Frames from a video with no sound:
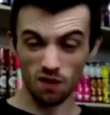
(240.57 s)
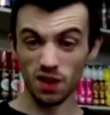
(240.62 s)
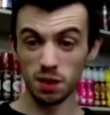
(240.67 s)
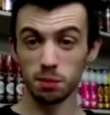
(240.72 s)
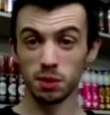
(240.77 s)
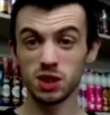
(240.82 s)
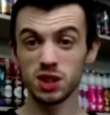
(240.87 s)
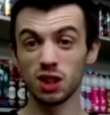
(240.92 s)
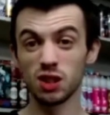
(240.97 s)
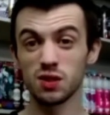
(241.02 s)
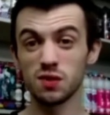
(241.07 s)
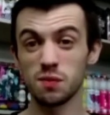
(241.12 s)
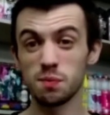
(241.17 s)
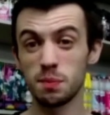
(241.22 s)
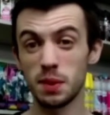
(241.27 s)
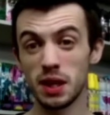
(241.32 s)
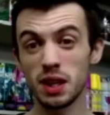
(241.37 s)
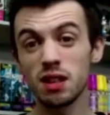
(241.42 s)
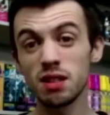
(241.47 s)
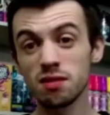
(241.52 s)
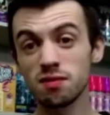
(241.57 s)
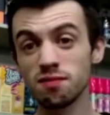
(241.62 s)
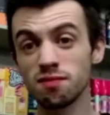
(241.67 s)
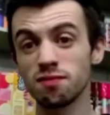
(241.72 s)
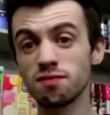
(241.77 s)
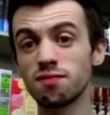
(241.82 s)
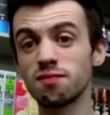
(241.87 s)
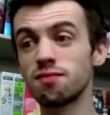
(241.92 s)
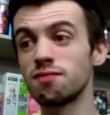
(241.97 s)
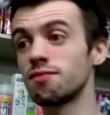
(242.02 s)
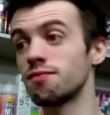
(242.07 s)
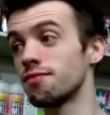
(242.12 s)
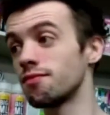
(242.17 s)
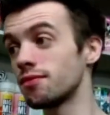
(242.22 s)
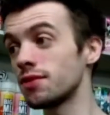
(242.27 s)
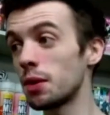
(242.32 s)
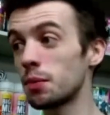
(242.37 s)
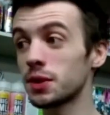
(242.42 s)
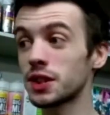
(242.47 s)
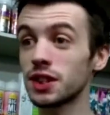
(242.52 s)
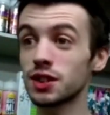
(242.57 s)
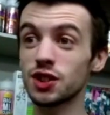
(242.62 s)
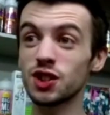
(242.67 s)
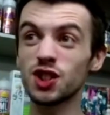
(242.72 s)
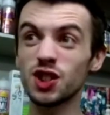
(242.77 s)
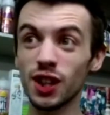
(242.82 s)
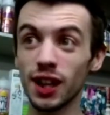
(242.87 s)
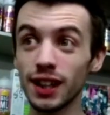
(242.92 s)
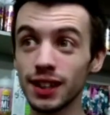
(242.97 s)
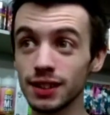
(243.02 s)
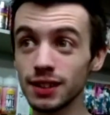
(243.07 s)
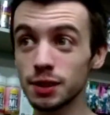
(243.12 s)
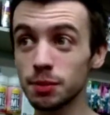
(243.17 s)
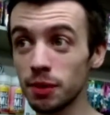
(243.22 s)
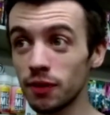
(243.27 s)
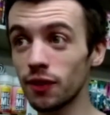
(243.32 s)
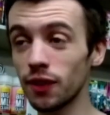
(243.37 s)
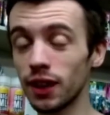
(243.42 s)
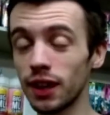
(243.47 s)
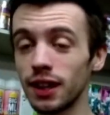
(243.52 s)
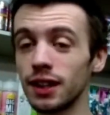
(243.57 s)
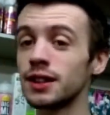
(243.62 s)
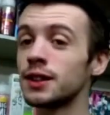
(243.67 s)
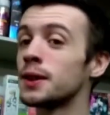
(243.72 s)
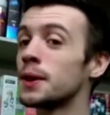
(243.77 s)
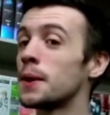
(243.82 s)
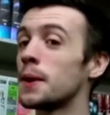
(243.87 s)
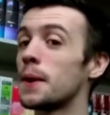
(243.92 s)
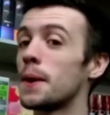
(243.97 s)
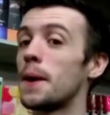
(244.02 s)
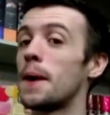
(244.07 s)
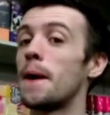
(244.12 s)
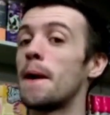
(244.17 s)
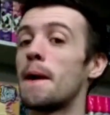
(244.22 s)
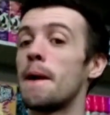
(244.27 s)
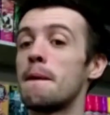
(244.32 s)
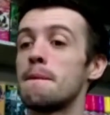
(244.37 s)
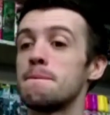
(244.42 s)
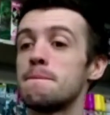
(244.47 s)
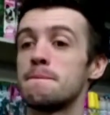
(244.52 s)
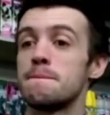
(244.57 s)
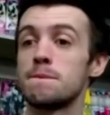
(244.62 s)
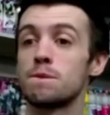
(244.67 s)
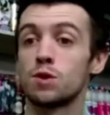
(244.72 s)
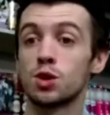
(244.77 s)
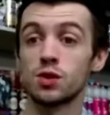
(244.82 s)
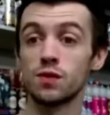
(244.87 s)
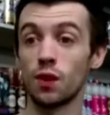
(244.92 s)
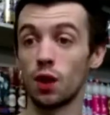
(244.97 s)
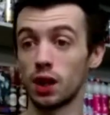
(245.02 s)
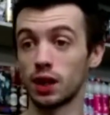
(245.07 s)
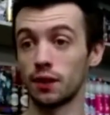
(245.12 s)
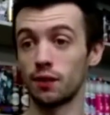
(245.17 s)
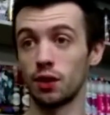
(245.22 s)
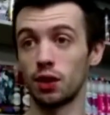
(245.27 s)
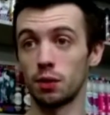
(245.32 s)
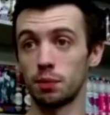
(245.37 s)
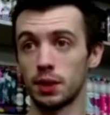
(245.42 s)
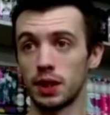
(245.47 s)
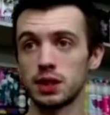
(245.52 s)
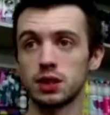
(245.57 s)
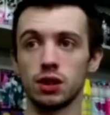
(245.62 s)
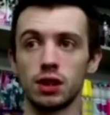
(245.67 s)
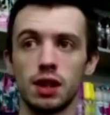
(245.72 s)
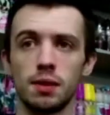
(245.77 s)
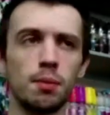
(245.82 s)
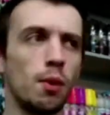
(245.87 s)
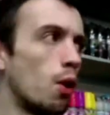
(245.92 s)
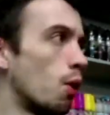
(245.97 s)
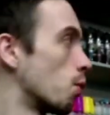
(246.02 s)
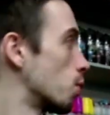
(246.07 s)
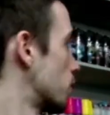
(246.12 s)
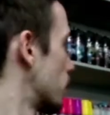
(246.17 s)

really much else from me. Not much else to say, to be fair. Just thought I'd give you an update on them. Oh